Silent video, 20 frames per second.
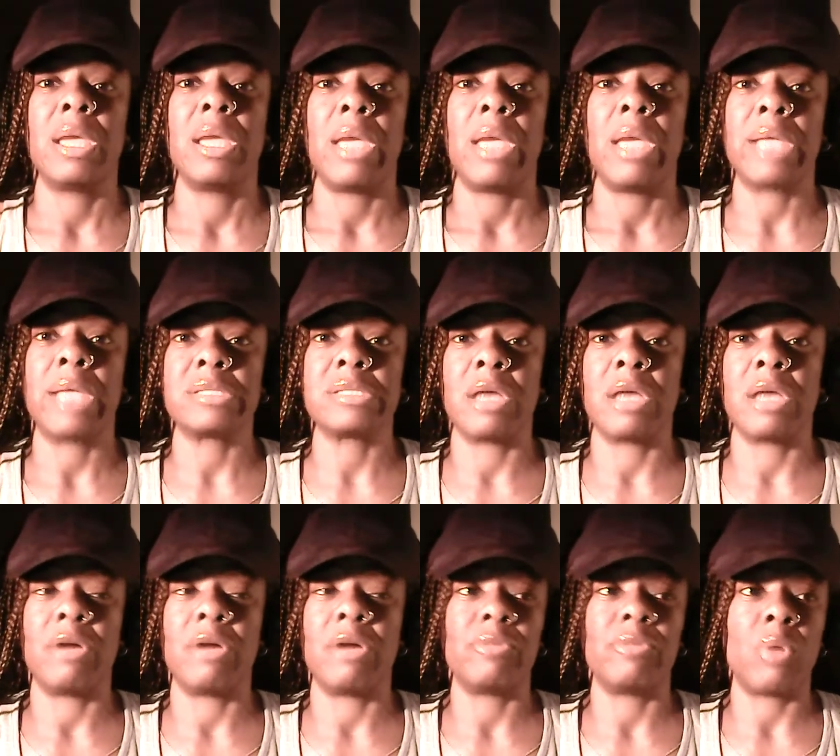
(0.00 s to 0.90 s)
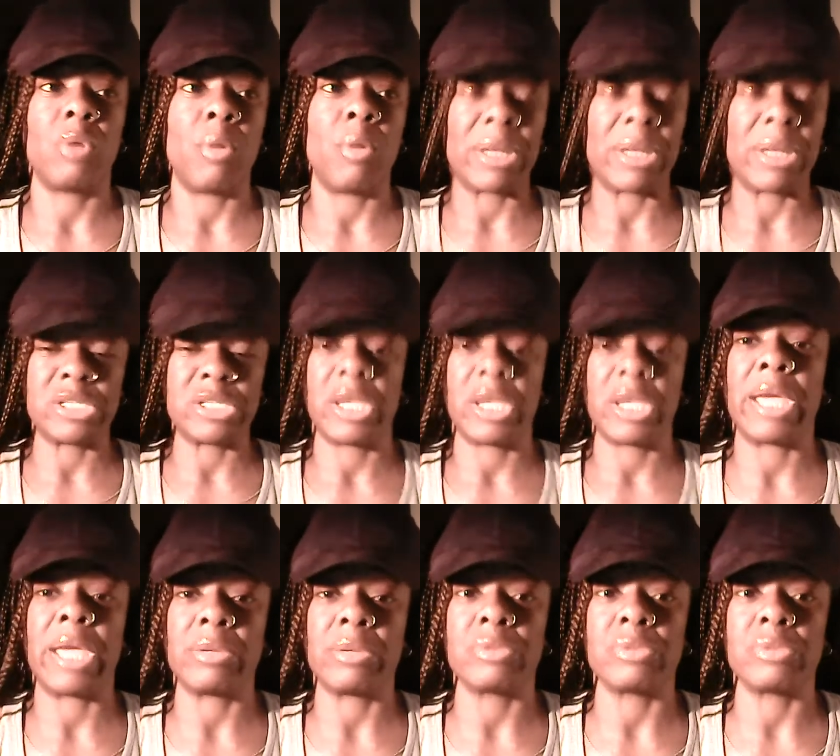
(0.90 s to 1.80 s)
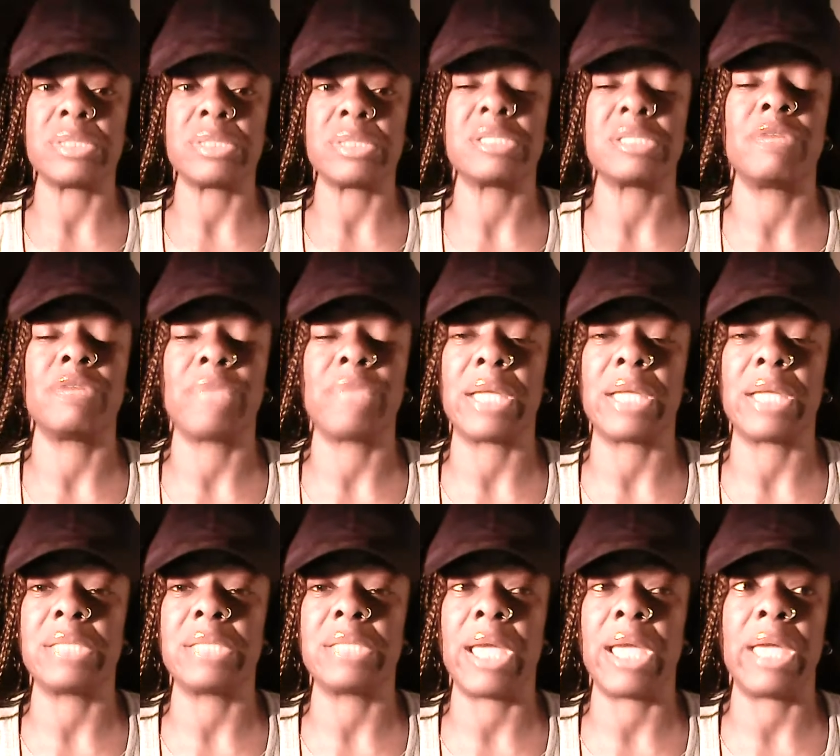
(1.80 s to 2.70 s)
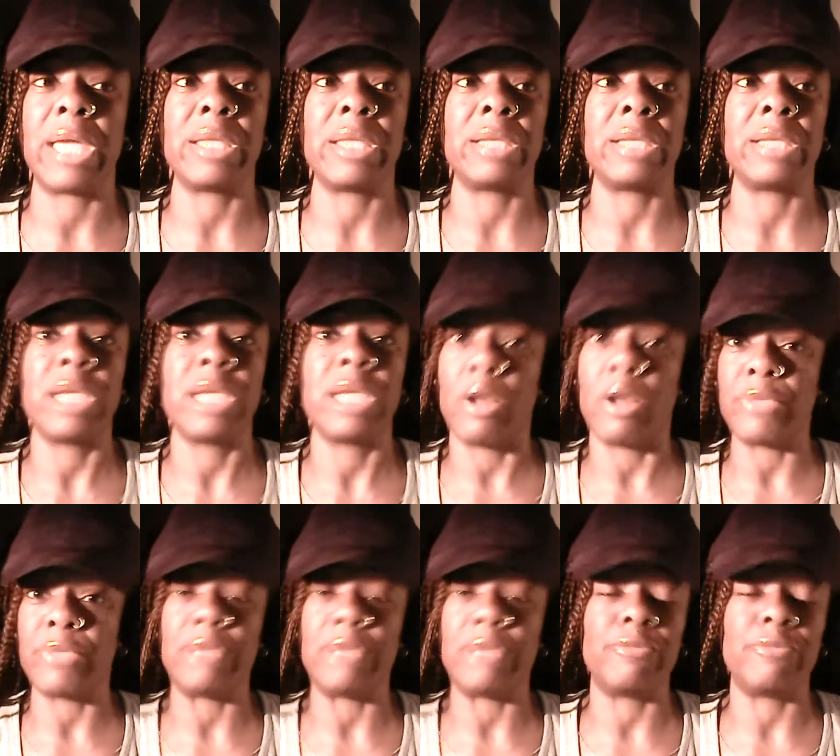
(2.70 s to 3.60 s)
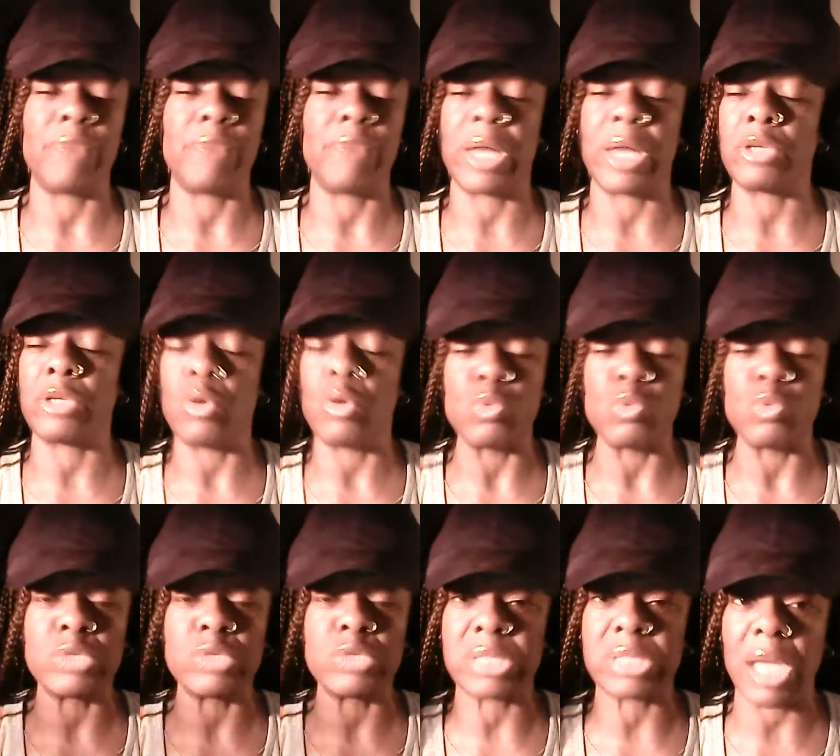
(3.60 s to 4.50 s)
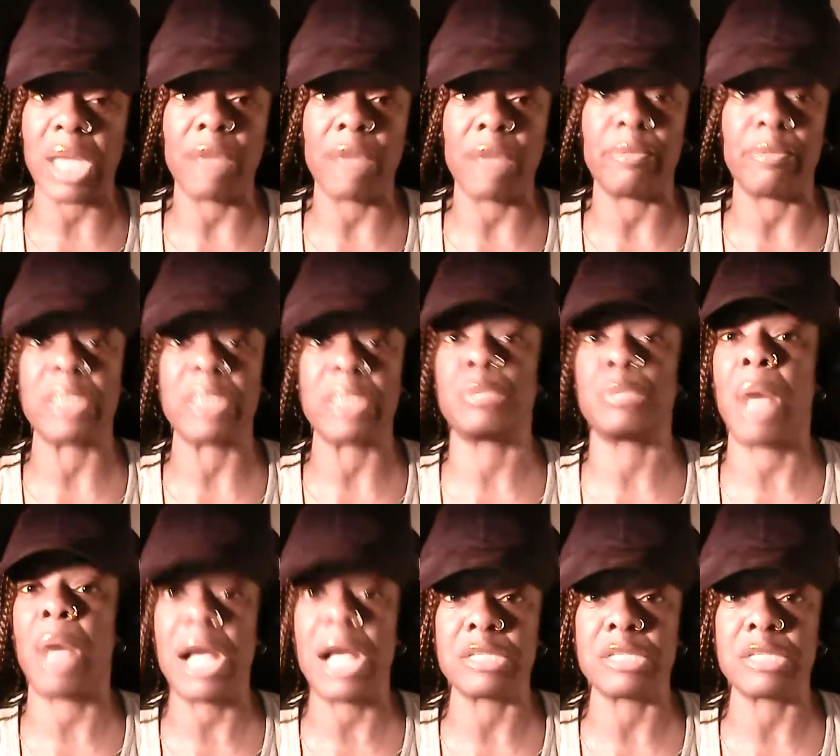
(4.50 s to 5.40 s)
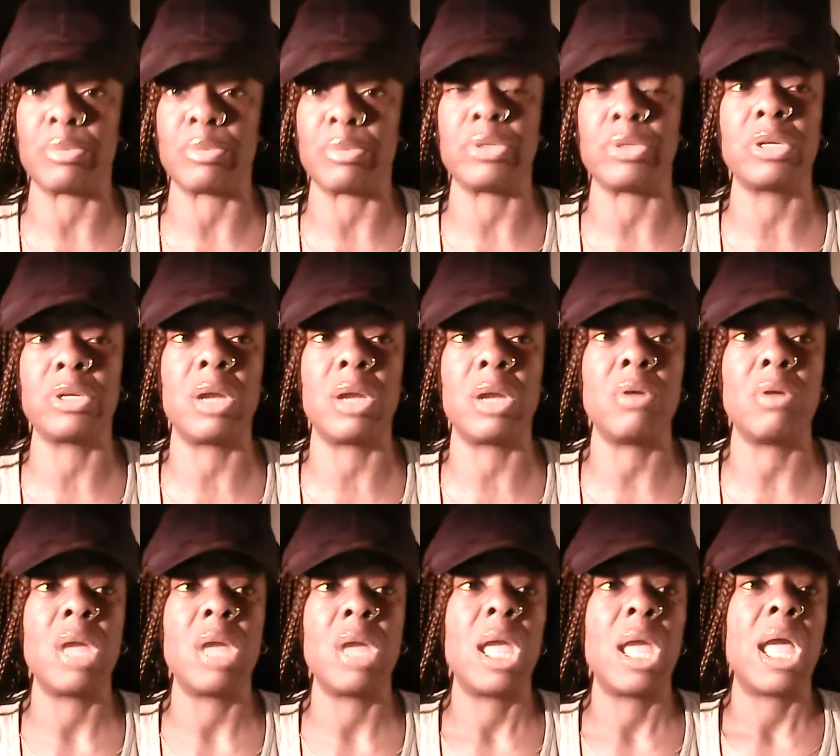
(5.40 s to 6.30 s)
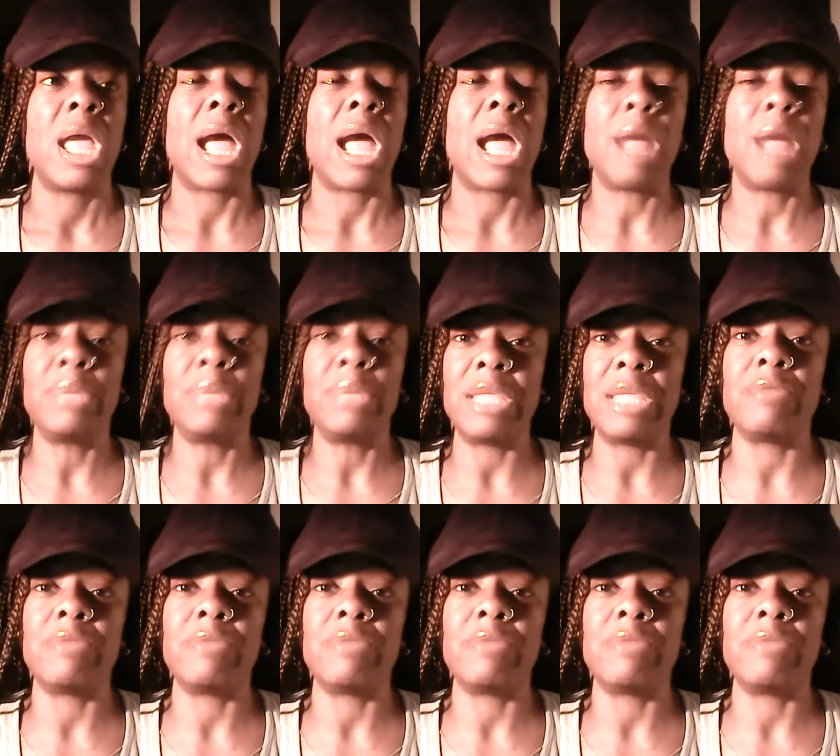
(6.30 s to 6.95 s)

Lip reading: and stuff on my channels and stuff like that, and healthy, fun, cool stuff that's possible. I believe